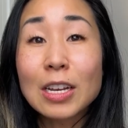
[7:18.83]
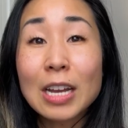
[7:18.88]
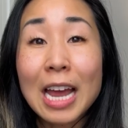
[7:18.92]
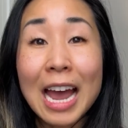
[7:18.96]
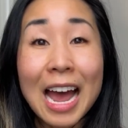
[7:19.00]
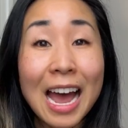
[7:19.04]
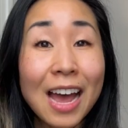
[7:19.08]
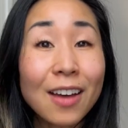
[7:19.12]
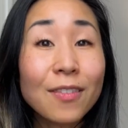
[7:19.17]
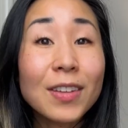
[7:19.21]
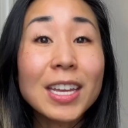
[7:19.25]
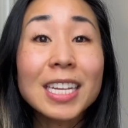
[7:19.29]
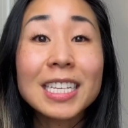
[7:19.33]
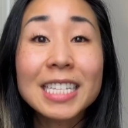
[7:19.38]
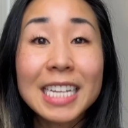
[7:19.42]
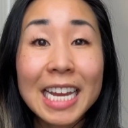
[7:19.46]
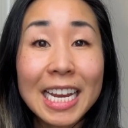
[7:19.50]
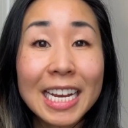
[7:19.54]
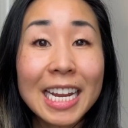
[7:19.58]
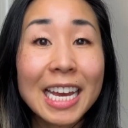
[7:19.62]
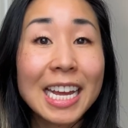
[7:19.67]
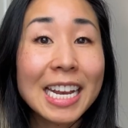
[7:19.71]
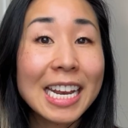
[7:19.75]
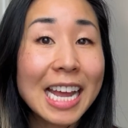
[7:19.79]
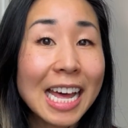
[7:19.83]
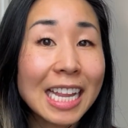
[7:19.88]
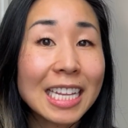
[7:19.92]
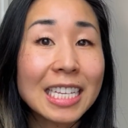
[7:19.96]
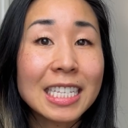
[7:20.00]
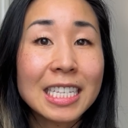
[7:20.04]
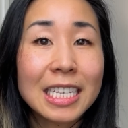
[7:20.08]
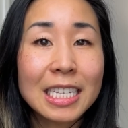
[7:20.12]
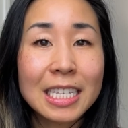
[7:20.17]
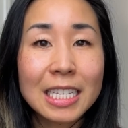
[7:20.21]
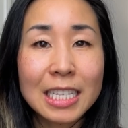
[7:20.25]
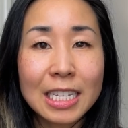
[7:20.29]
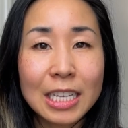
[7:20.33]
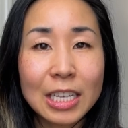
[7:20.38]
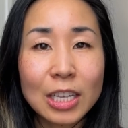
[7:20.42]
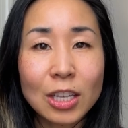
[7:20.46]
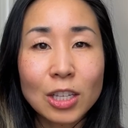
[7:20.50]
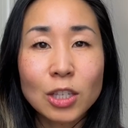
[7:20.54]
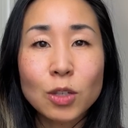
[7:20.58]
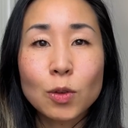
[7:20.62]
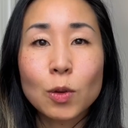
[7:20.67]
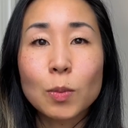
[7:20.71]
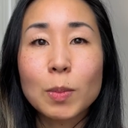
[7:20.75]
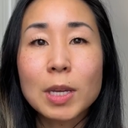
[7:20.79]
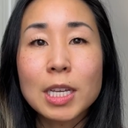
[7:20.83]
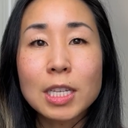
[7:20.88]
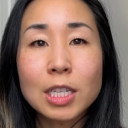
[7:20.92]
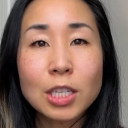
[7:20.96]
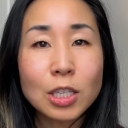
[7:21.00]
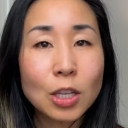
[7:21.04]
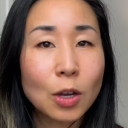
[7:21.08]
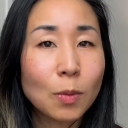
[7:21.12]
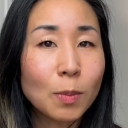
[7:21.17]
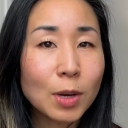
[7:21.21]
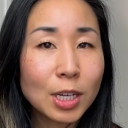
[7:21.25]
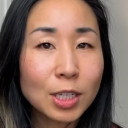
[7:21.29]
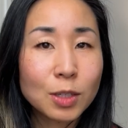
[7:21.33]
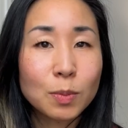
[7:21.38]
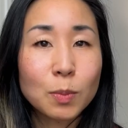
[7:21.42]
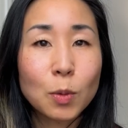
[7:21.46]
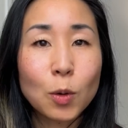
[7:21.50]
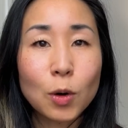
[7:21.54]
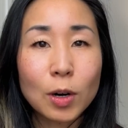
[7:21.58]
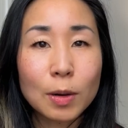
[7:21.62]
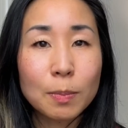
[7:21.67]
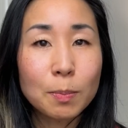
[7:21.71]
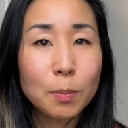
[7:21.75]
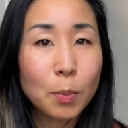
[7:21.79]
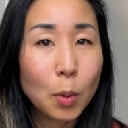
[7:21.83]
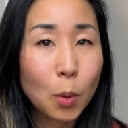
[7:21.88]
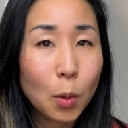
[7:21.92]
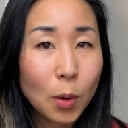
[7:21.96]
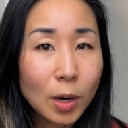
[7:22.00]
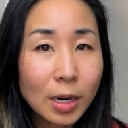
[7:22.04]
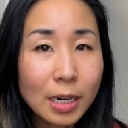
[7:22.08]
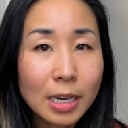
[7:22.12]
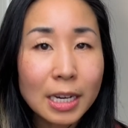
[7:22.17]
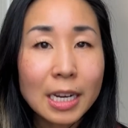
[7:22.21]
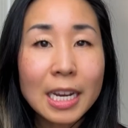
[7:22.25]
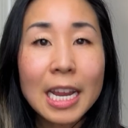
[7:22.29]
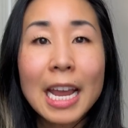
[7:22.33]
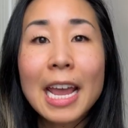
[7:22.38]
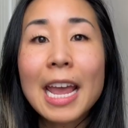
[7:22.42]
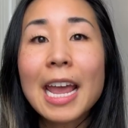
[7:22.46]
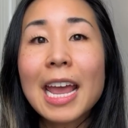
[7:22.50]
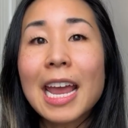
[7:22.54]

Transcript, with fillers: having data analysis skills will be so much more important.